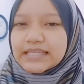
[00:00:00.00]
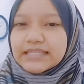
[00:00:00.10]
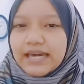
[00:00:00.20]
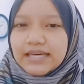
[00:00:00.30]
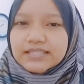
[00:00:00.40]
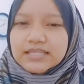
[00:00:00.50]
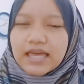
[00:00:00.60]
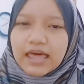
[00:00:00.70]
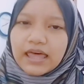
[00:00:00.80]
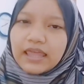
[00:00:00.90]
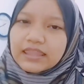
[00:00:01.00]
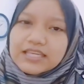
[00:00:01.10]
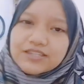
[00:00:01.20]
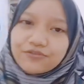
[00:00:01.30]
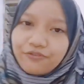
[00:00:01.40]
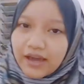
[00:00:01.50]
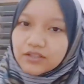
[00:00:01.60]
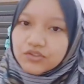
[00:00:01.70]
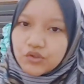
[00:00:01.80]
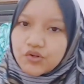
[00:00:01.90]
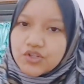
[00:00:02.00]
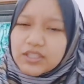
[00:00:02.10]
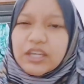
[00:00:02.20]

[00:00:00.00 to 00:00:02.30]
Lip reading: Yet, these factors